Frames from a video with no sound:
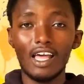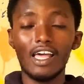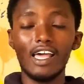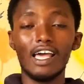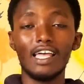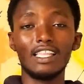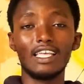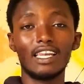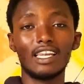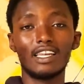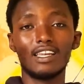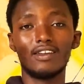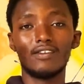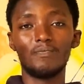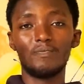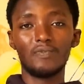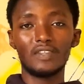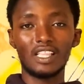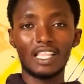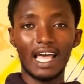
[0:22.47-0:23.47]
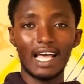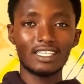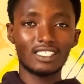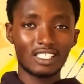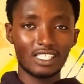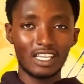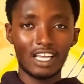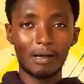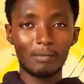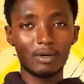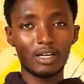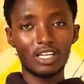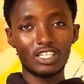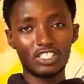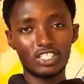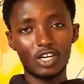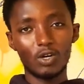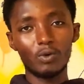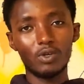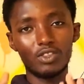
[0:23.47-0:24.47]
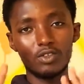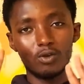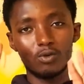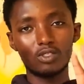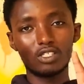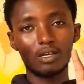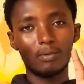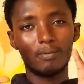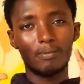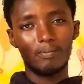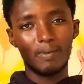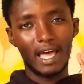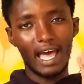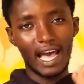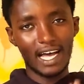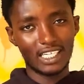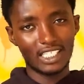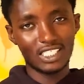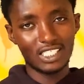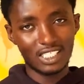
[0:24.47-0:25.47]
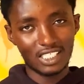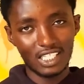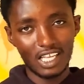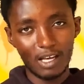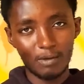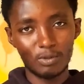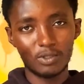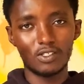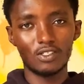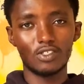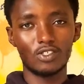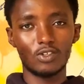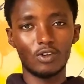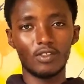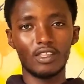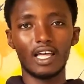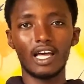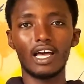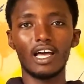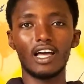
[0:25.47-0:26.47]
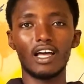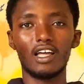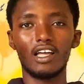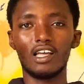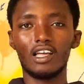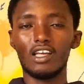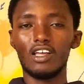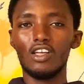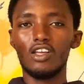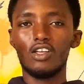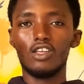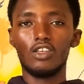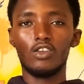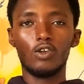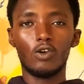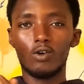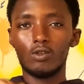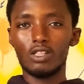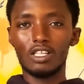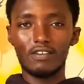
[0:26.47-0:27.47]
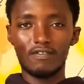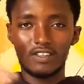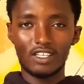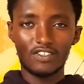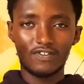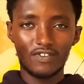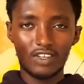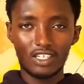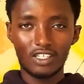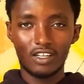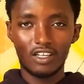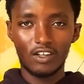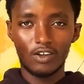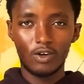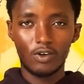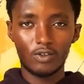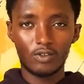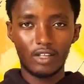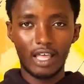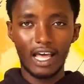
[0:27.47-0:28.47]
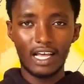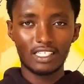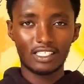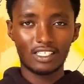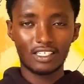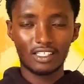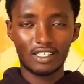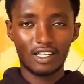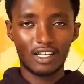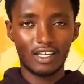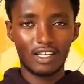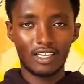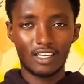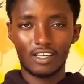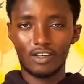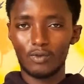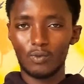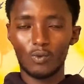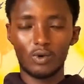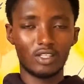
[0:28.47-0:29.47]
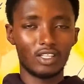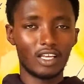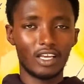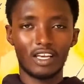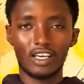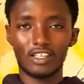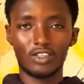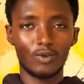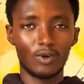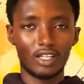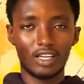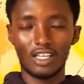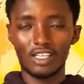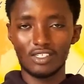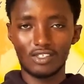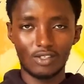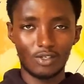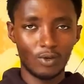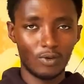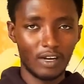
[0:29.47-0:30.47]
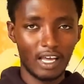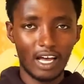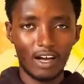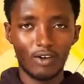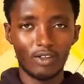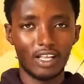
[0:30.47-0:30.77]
And then lastly, I'm going to share with you some action steps so that you don't leave this video asking like, what the heck do I need to do now?